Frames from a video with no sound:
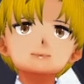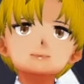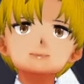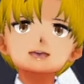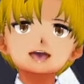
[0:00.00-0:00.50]

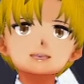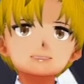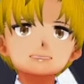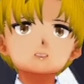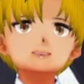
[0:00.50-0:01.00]
I see
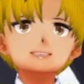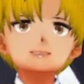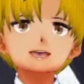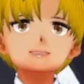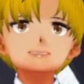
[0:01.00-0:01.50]
you got
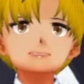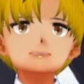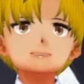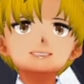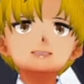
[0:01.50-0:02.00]
Natsuki to
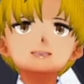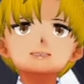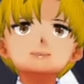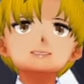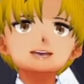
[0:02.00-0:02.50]
share some of
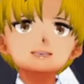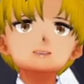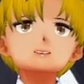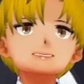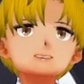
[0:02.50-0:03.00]
her manga
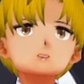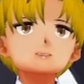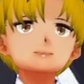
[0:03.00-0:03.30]
with you.